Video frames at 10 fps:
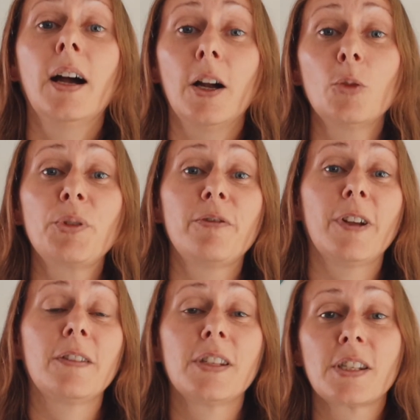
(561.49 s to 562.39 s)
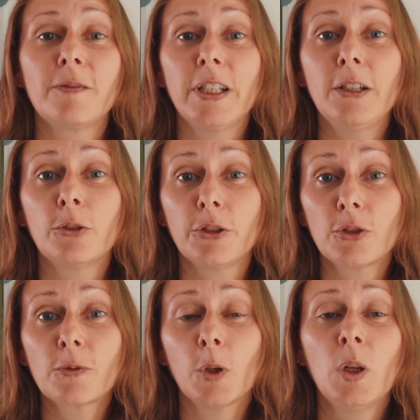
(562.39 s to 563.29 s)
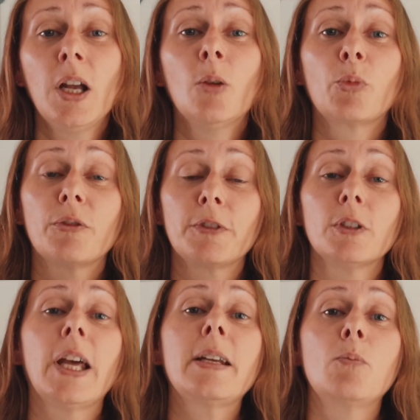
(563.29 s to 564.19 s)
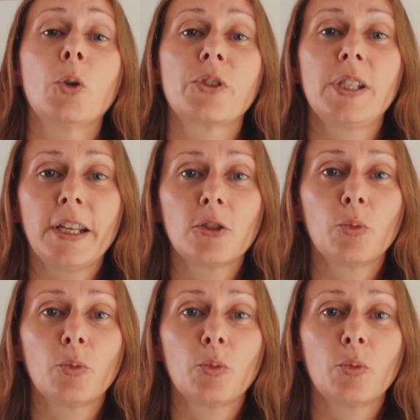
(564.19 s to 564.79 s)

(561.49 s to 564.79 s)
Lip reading: I hope you found this video useful, but if you're like most dental